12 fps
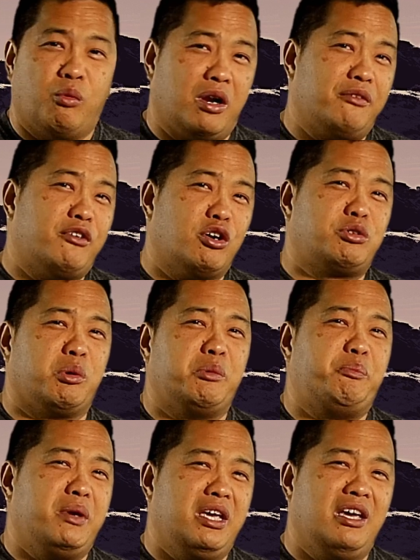One of those
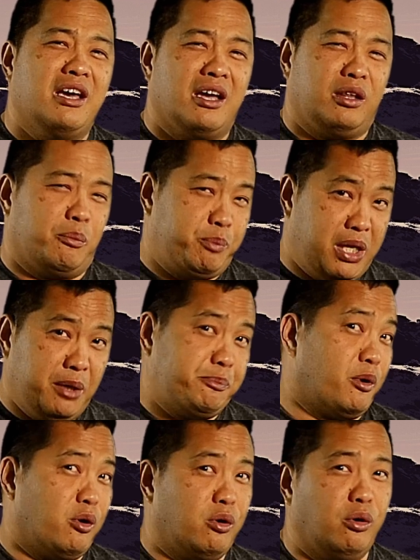would be the
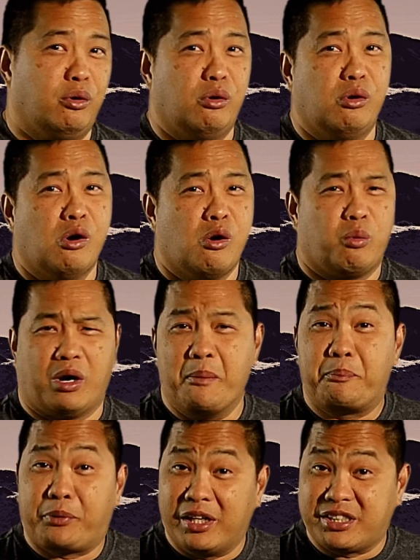people who were
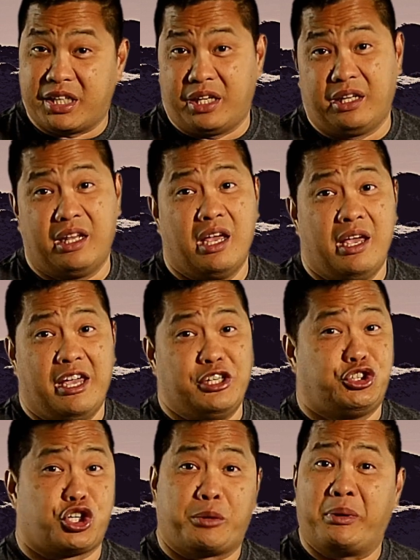imprisoned
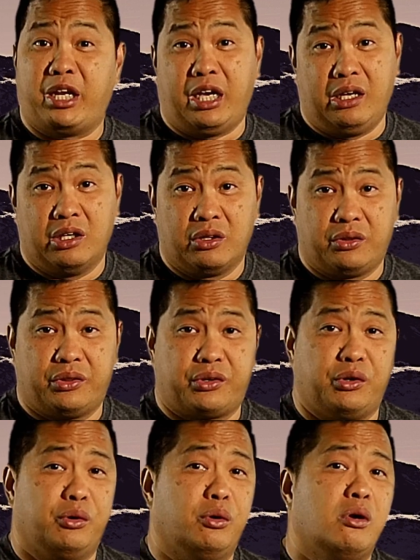in Germany
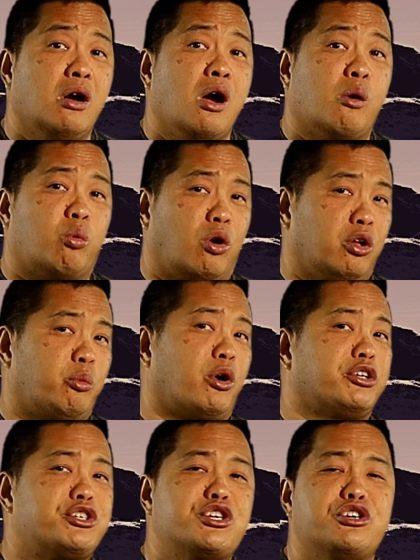through World
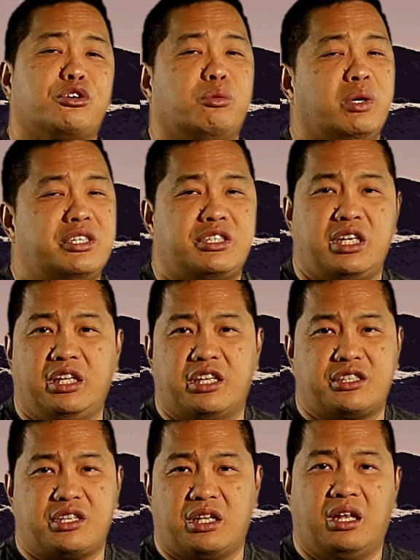War II. We see
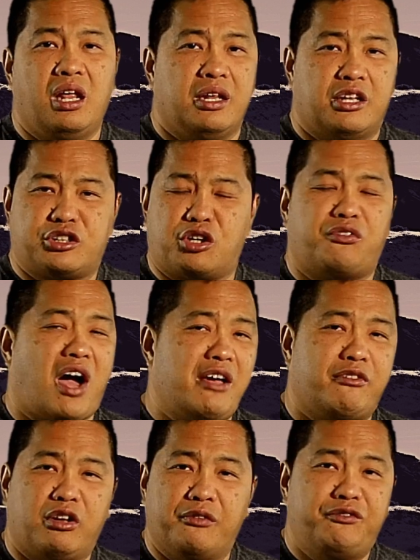this in the
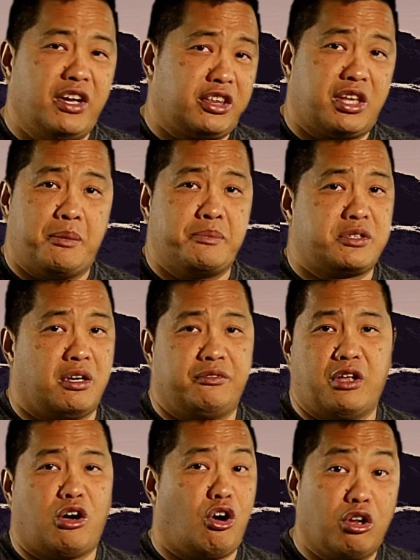survival of victims
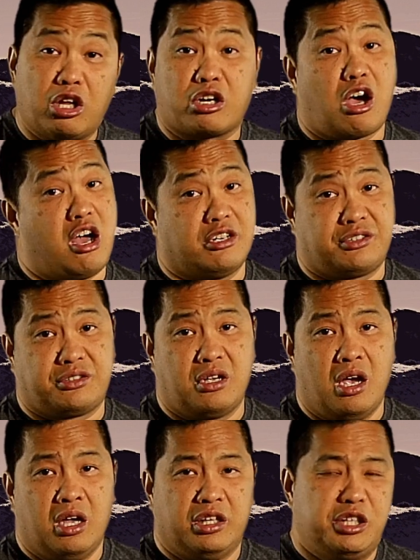of the
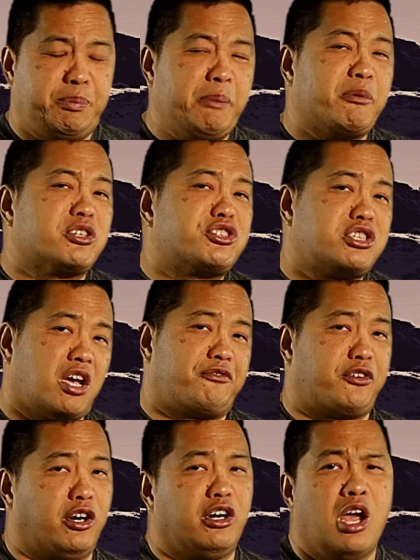Holocaust. These people
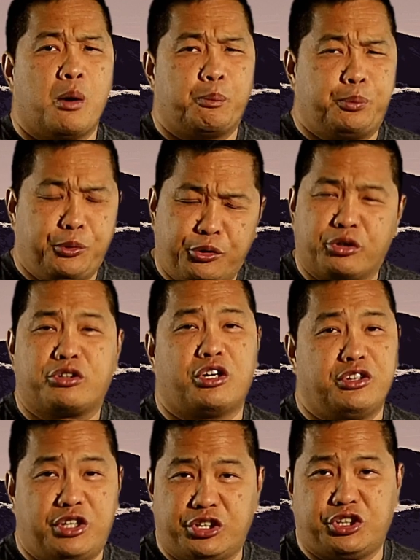suffered brutal
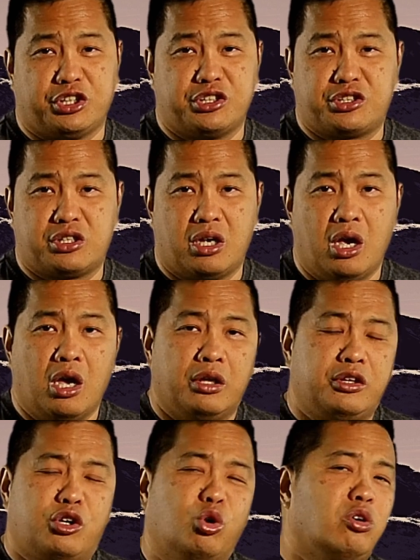conditions.
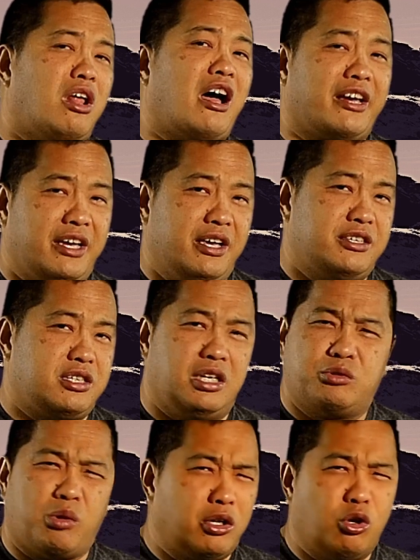Gulag
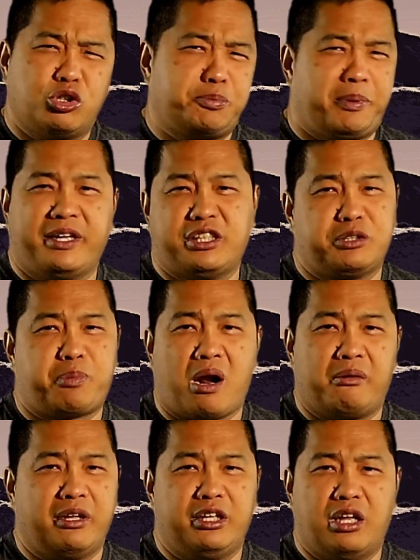is one of those places,
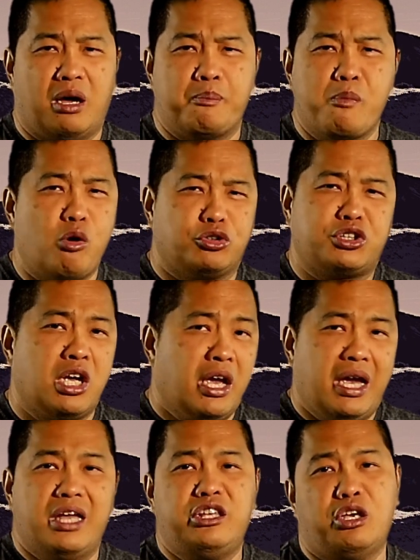probably the most
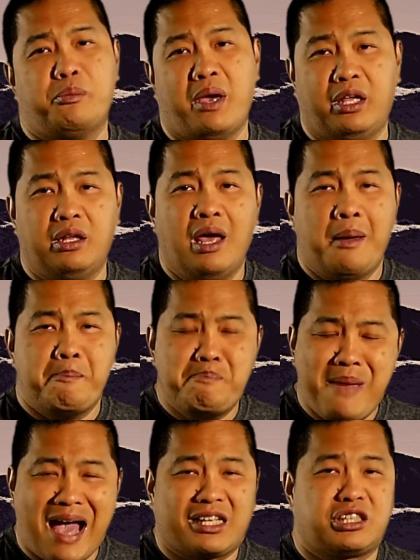inhumane
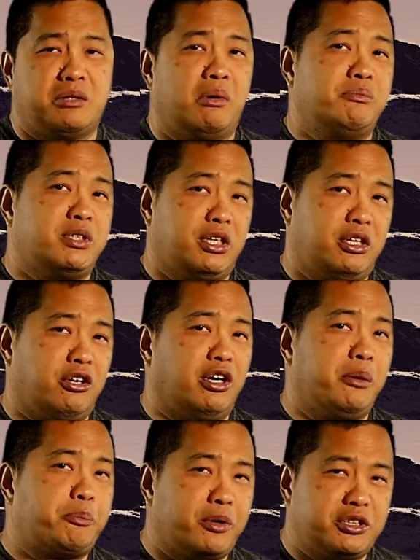maximum
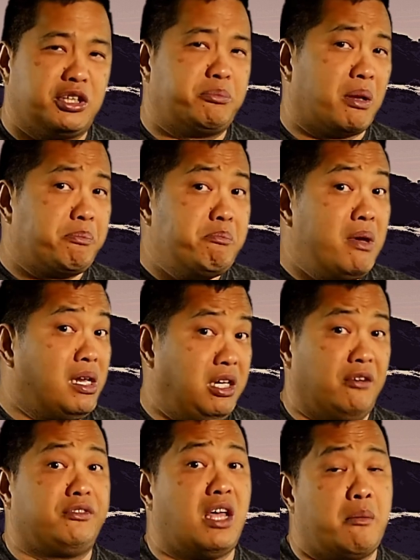security prison, but
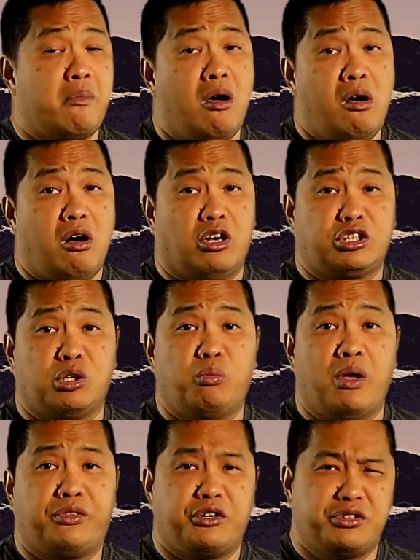many of them also
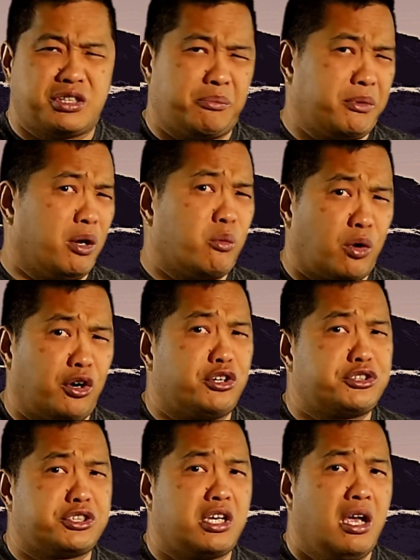went through something
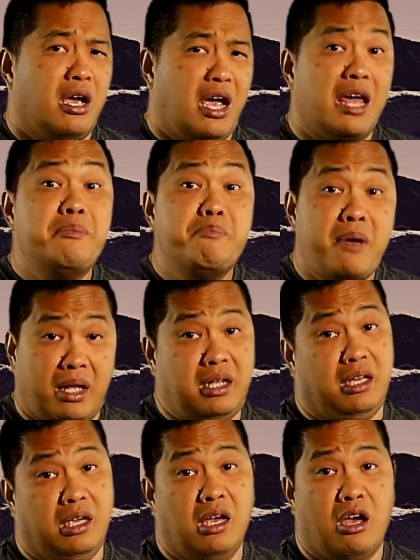worse, and
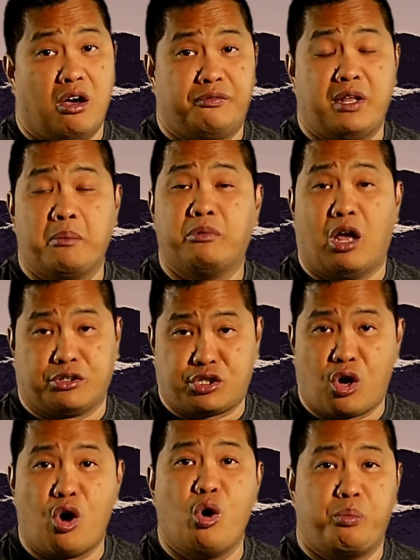many of them
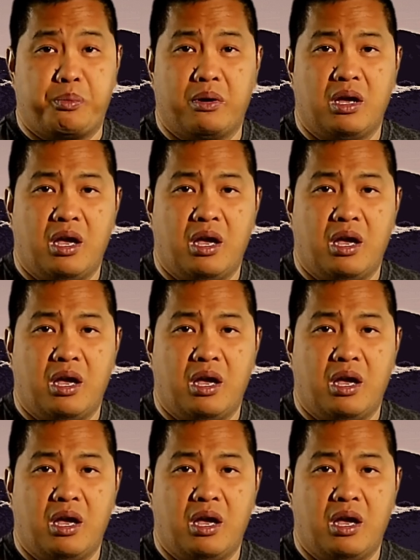lost hope.